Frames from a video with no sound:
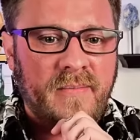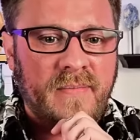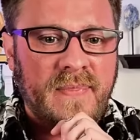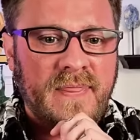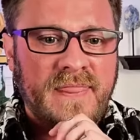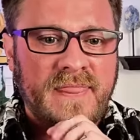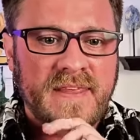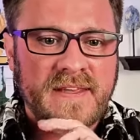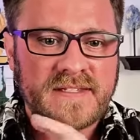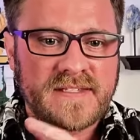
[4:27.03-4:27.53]

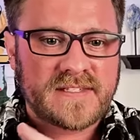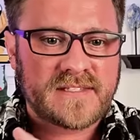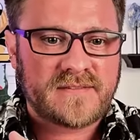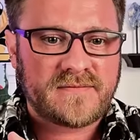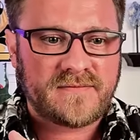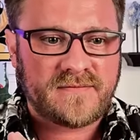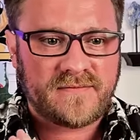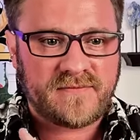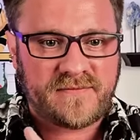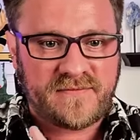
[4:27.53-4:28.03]
This
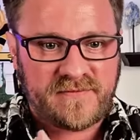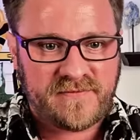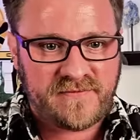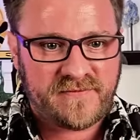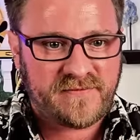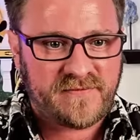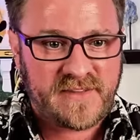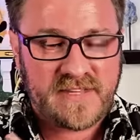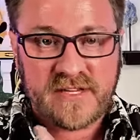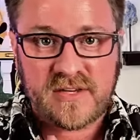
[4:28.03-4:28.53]

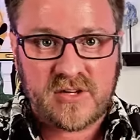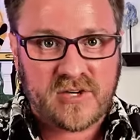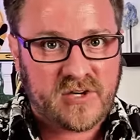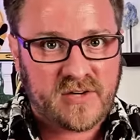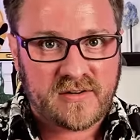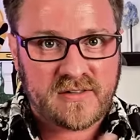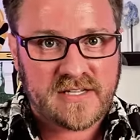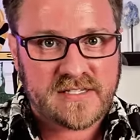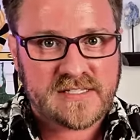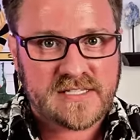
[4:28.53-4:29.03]
fear
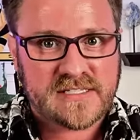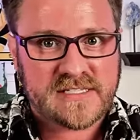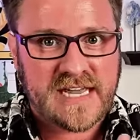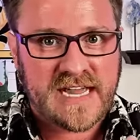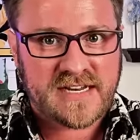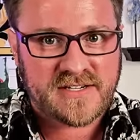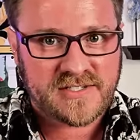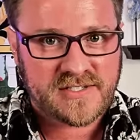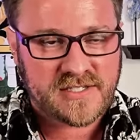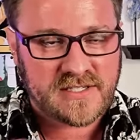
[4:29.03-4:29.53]
that's
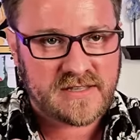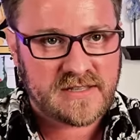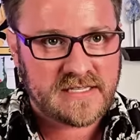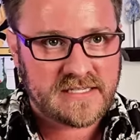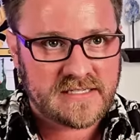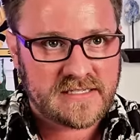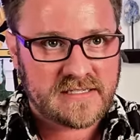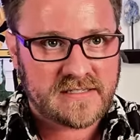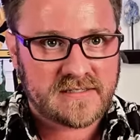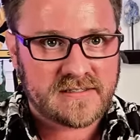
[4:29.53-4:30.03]
attached to
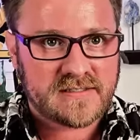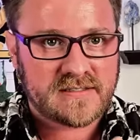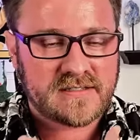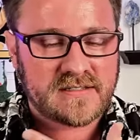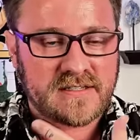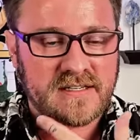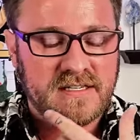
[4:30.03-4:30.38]
this